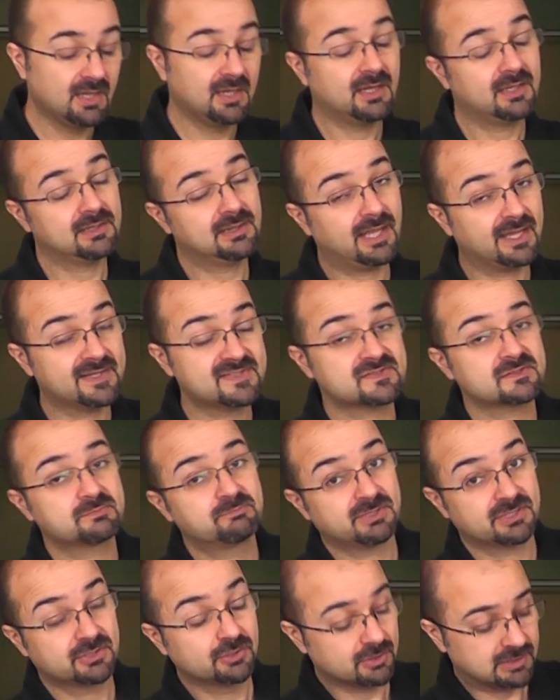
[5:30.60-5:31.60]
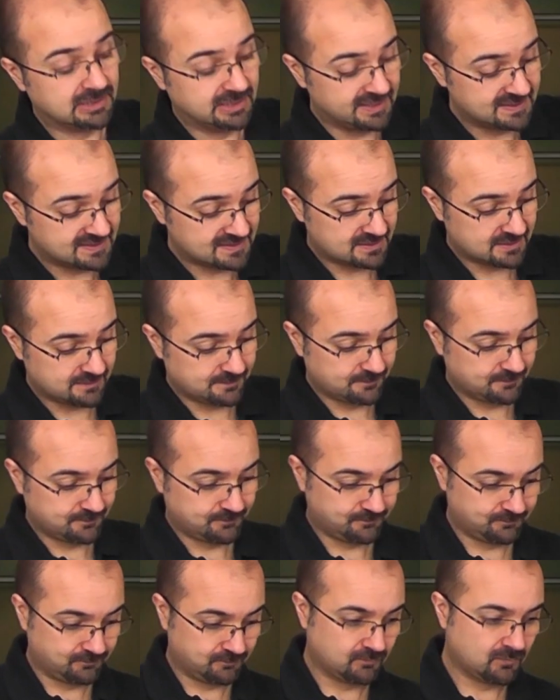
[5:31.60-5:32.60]
Last but not least,
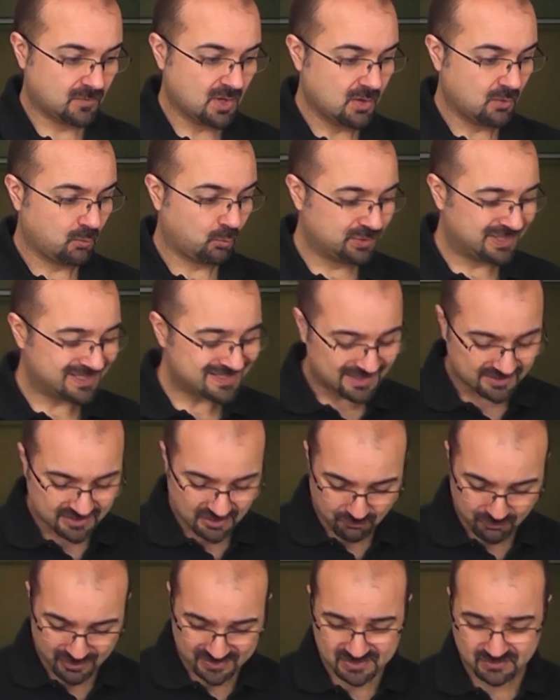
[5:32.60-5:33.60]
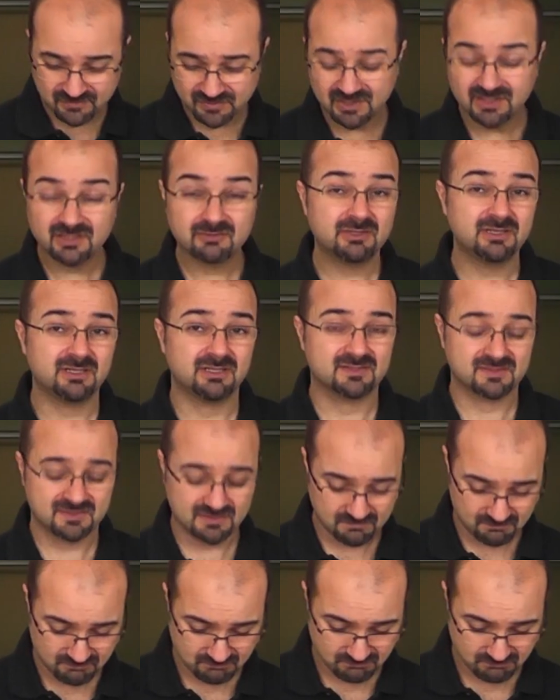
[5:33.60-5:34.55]
we just add the rest of the ingredients.